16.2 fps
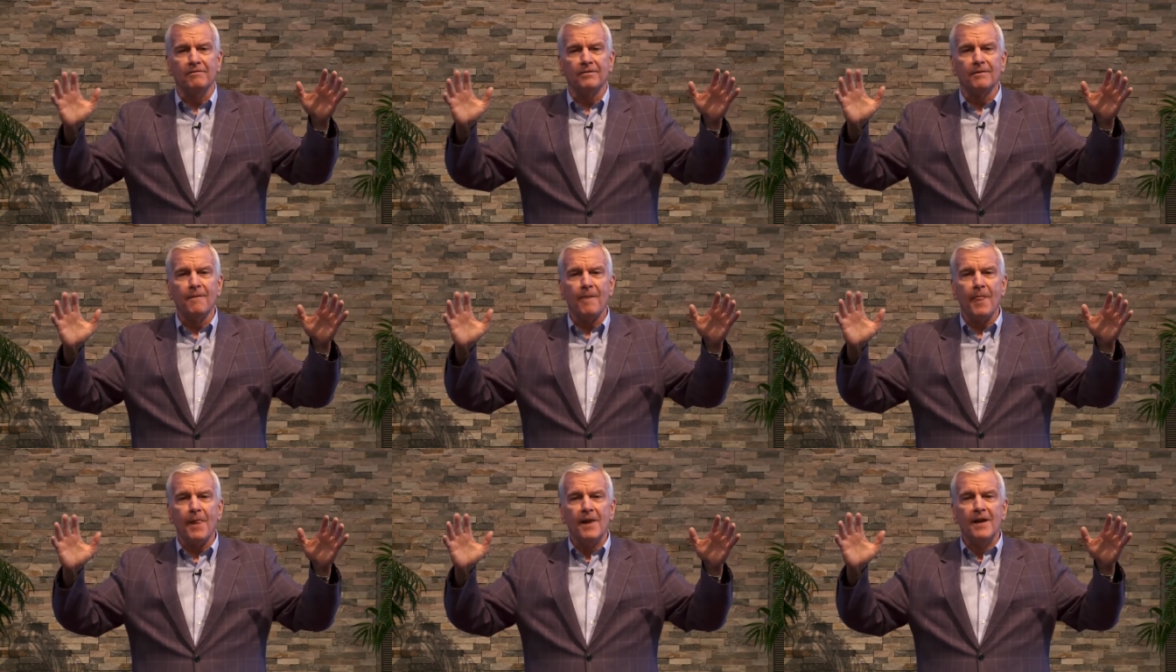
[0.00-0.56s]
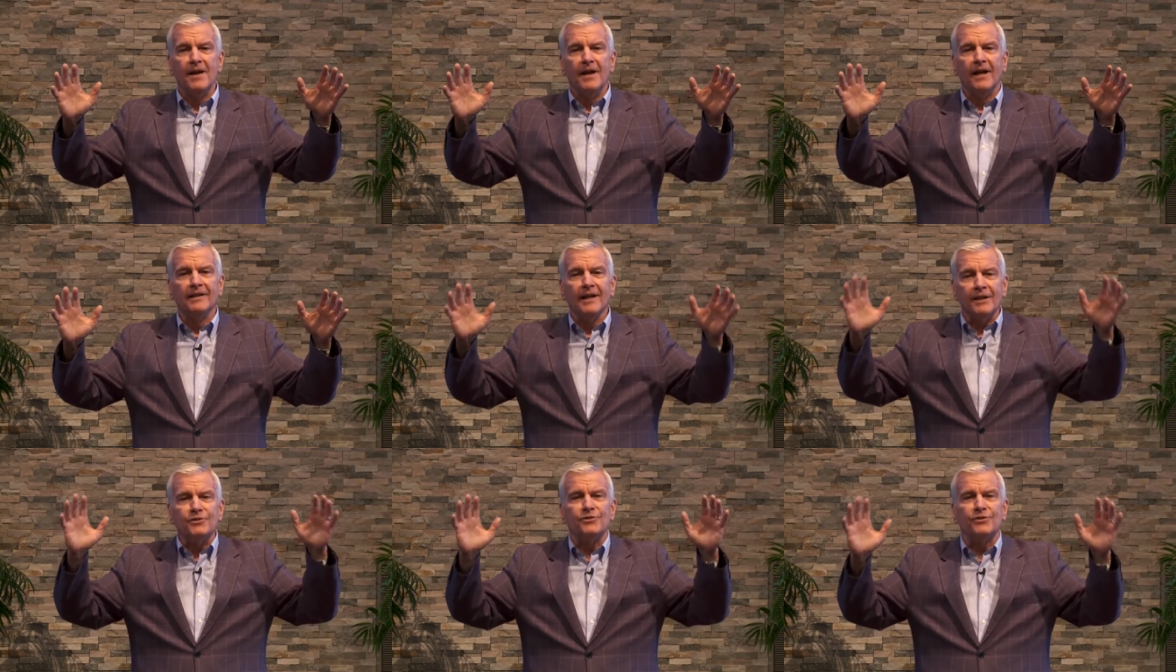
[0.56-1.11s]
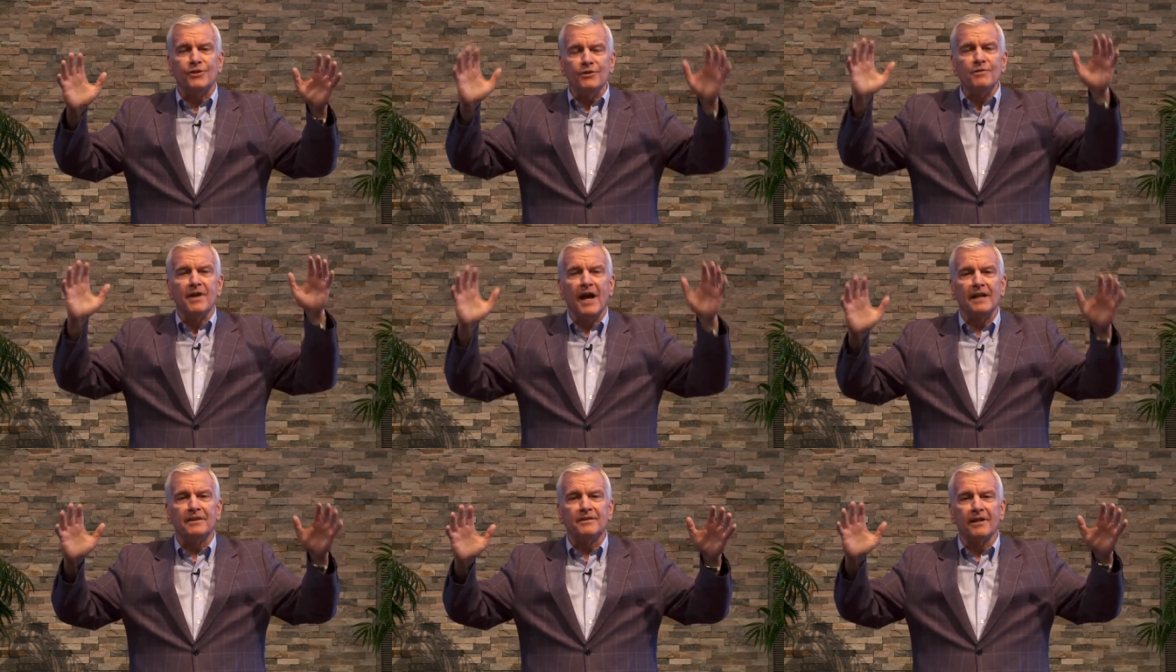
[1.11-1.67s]
And let's do
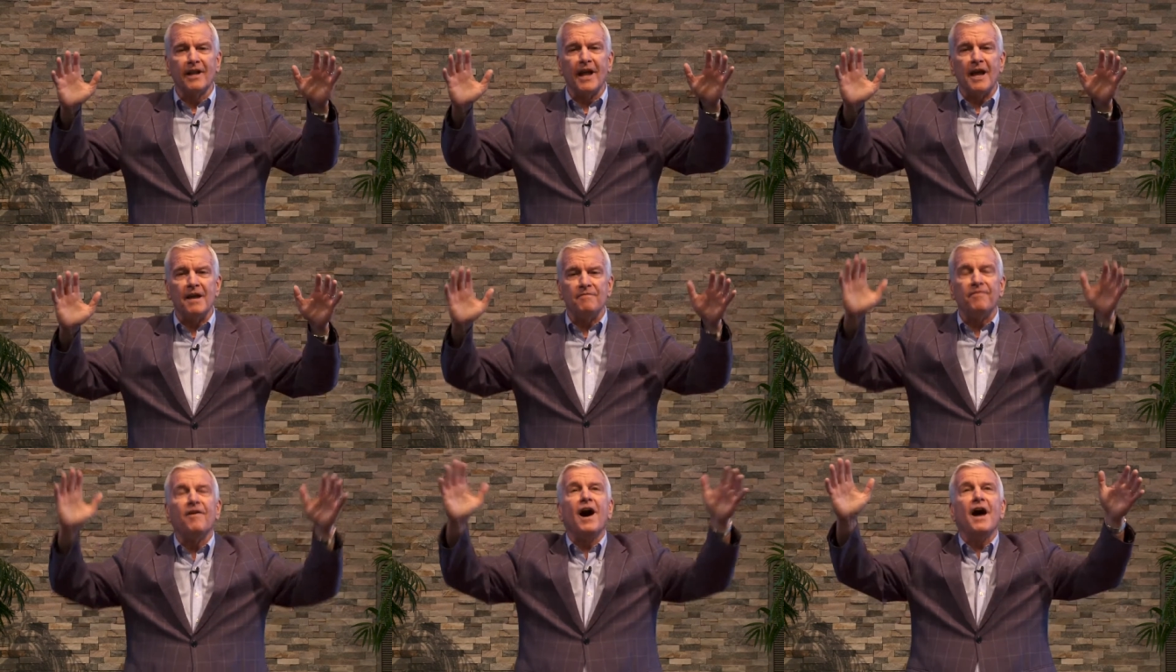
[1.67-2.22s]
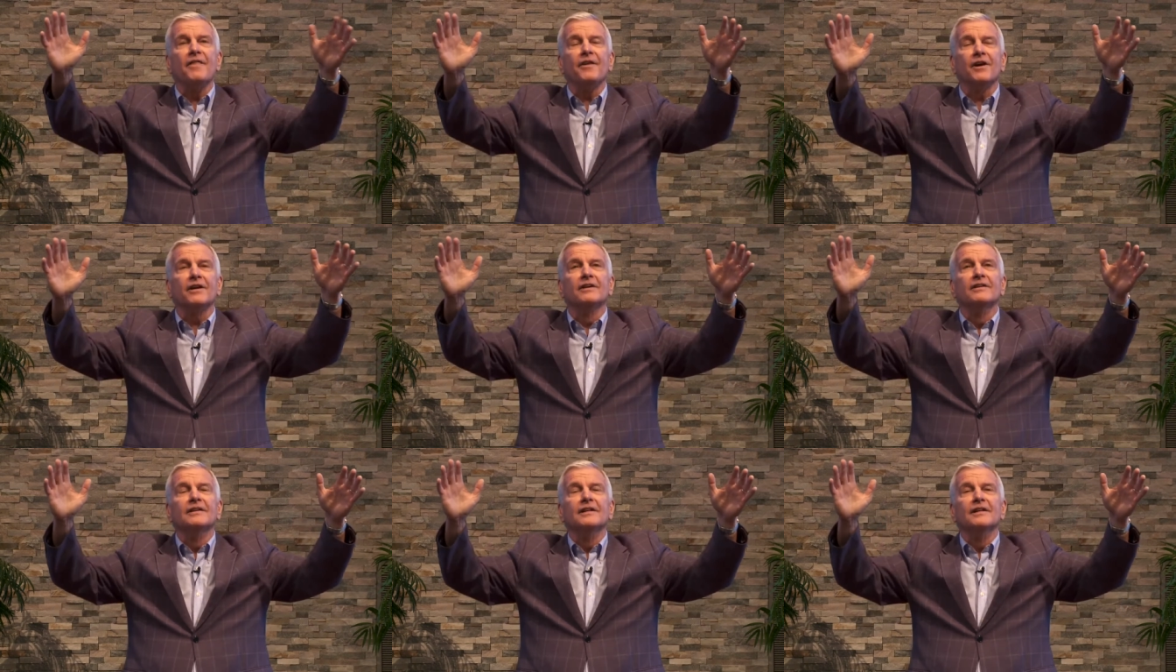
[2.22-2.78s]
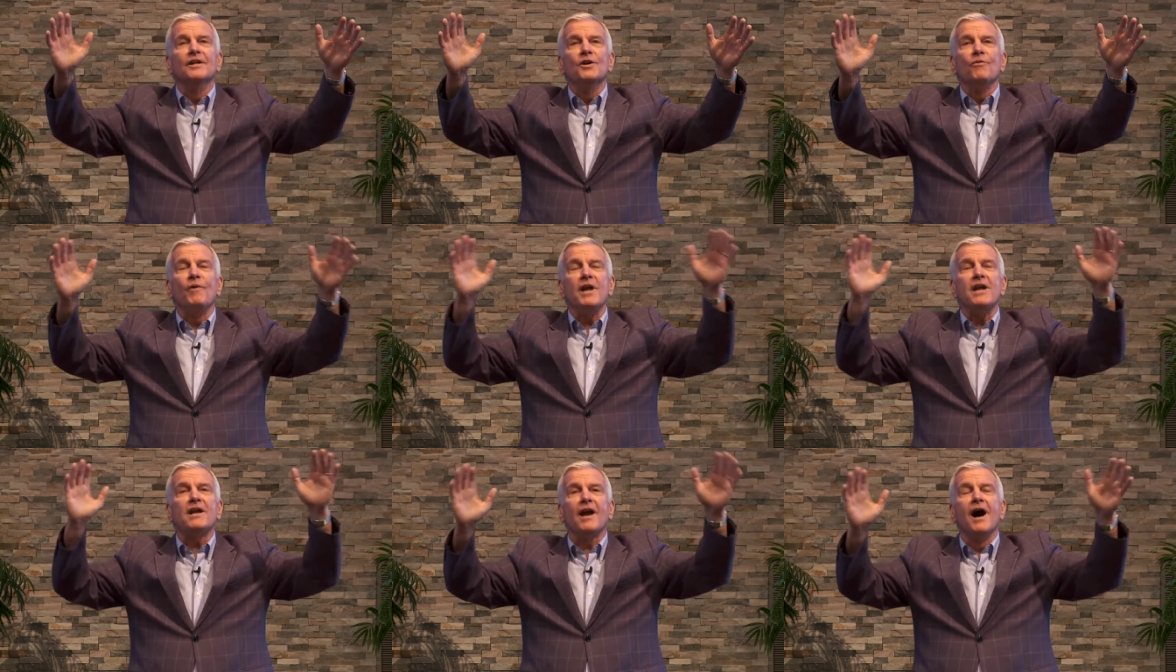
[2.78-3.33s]
that today. Father,
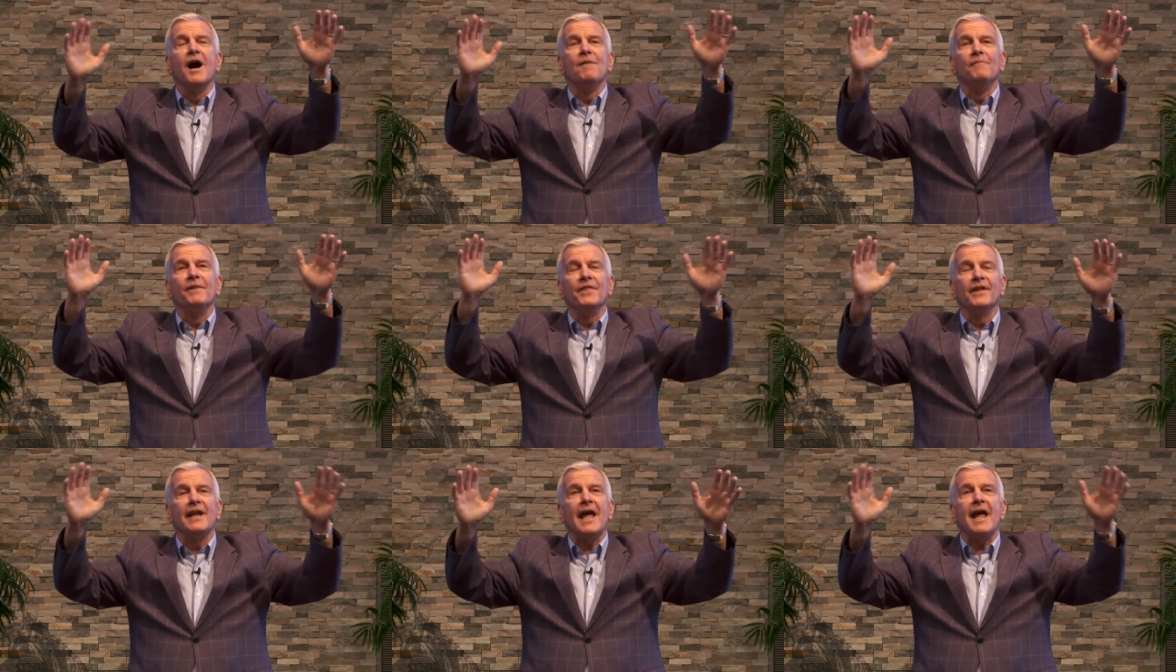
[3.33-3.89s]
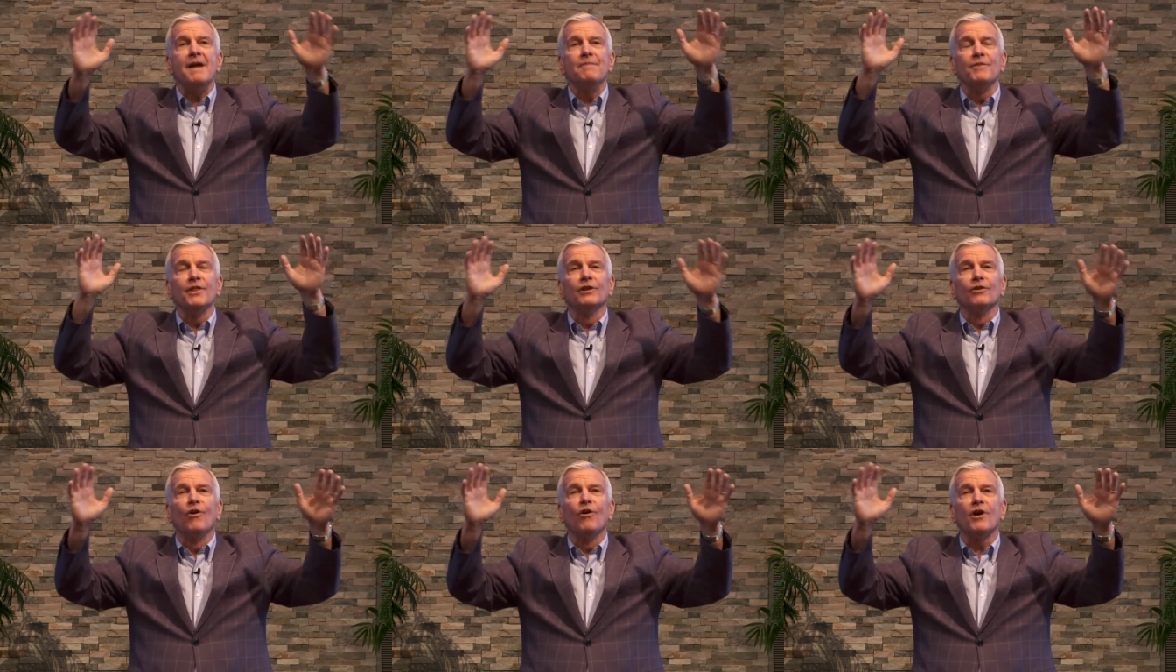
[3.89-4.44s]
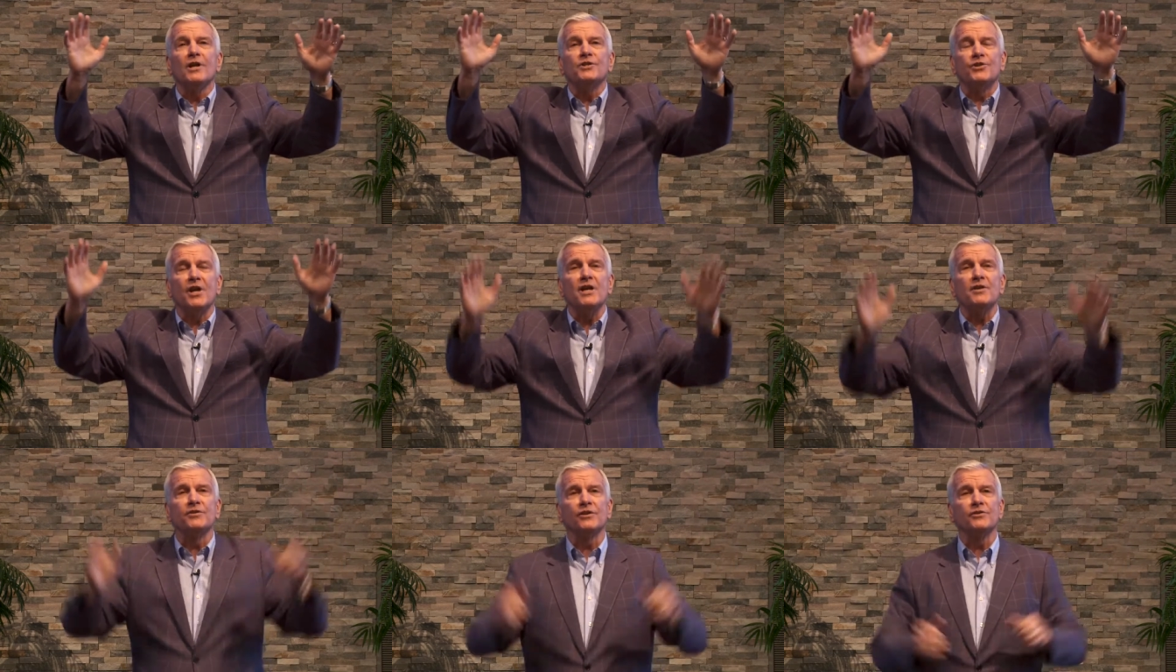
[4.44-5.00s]
we come in the name of the Lord
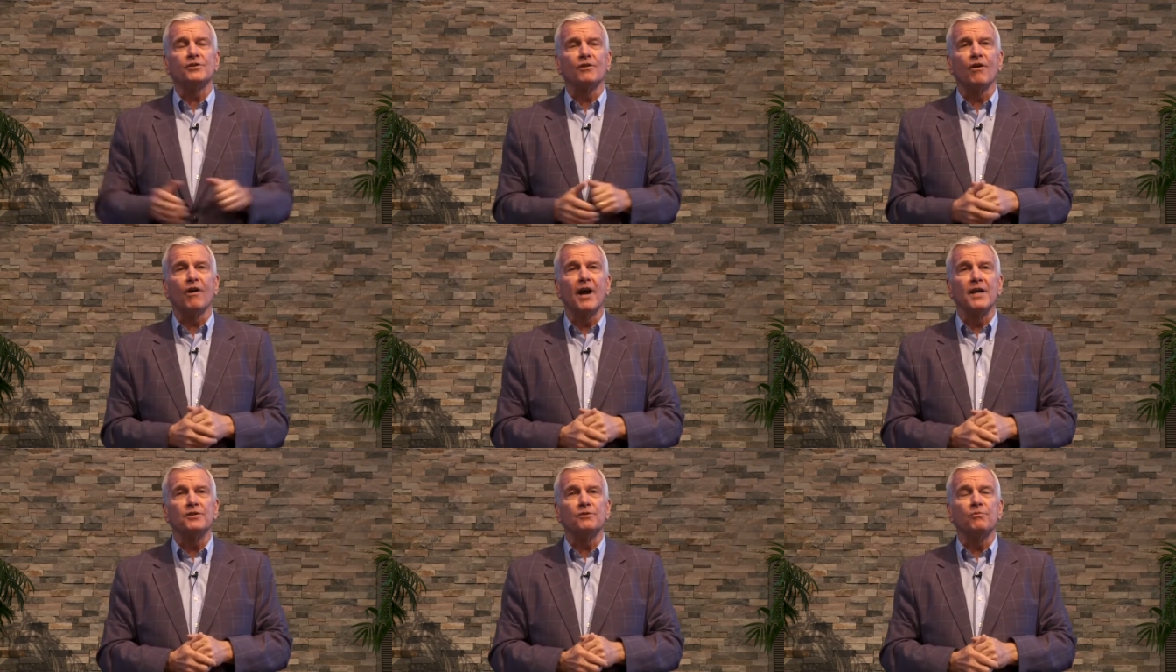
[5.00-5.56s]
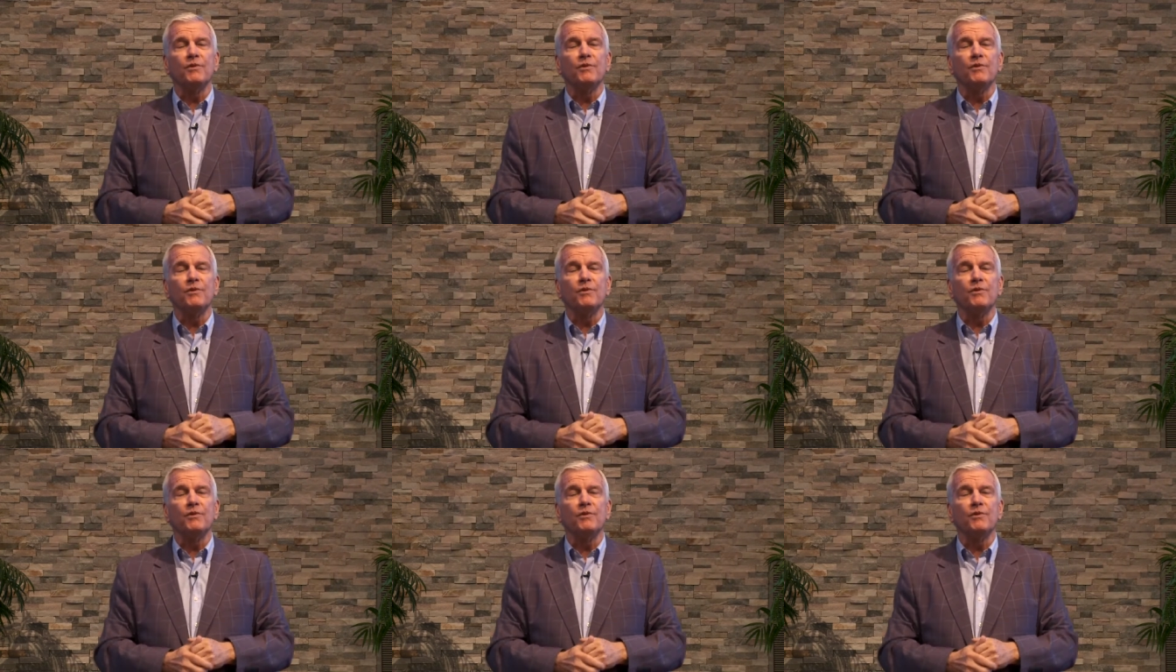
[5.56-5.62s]
Jesus Christ.